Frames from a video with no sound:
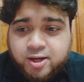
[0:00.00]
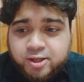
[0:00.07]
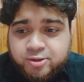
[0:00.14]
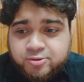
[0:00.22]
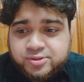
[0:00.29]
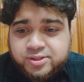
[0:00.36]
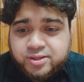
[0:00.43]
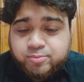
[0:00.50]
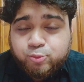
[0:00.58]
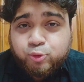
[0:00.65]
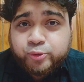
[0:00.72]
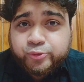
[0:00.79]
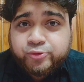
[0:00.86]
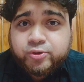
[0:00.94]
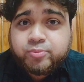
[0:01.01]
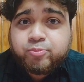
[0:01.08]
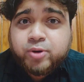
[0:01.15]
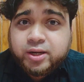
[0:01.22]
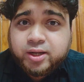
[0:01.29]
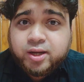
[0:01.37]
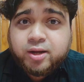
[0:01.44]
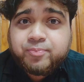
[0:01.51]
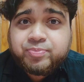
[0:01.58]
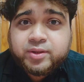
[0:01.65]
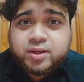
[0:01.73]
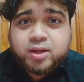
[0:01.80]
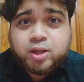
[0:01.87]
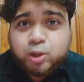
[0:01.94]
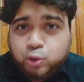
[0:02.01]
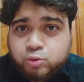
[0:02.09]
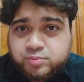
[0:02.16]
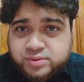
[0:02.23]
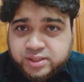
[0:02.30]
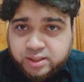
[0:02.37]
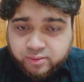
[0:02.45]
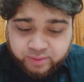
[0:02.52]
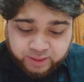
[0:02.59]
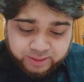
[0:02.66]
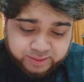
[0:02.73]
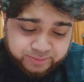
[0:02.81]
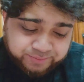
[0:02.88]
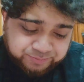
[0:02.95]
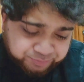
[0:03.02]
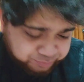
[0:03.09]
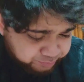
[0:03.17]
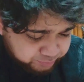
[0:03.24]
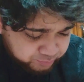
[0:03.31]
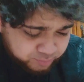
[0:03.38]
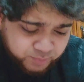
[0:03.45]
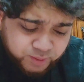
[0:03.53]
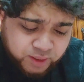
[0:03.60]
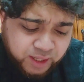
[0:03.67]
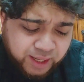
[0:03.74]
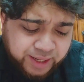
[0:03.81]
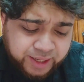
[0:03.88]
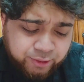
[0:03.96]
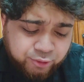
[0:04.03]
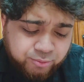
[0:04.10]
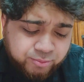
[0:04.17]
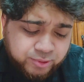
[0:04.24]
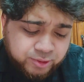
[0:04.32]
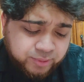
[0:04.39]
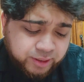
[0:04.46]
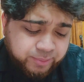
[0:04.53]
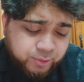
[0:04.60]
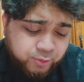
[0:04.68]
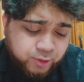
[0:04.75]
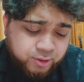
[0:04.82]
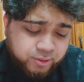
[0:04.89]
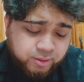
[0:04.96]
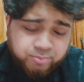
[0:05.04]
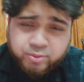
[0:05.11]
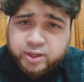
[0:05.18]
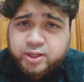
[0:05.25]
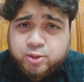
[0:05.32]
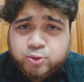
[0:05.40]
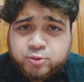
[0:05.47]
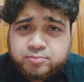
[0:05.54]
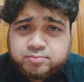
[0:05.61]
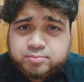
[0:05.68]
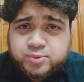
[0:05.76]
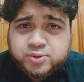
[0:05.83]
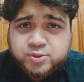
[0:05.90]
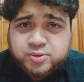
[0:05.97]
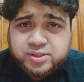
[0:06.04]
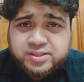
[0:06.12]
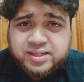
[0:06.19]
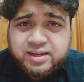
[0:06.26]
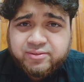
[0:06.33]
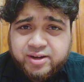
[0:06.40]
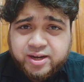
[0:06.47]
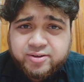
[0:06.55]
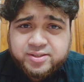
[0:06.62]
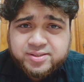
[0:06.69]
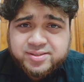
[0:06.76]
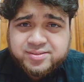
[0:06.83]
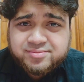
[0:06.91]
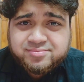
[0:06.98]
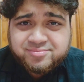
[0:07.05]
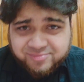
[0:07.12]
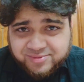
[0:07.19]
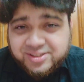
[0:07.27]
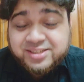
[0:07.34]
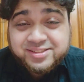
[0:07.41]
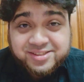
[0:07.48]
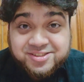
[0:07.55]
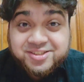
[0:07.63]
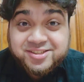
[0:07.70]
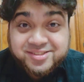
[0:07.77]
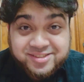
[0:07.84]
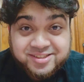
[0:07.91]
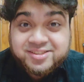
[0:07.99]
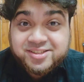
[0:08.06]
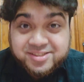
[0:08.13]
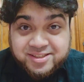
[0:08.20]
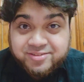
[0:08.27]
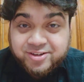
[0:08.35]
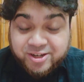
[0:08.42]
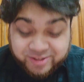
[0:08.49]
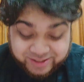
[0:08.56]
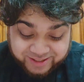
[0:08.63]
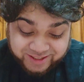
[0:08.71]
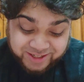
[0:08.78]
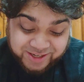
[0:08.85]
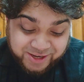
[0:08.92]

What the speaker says: you could say more into the Prada L'Homme side of things. And now you might be wondering, Prada L'Homme, so does it iris? Yes, it does. It does have iris,